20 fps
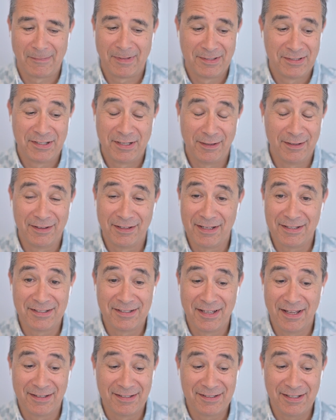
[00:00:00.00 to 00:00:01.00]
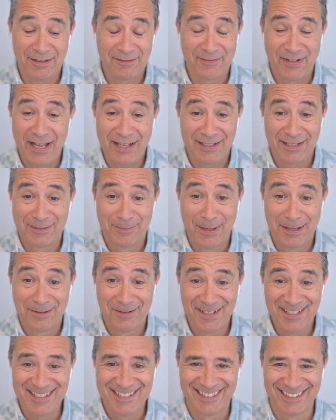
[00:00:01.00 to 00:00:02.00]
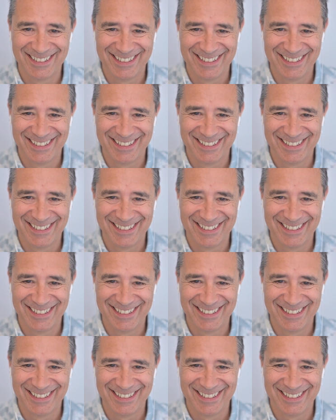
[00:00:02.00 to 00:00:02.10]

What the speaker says: still that's still valid, by the way.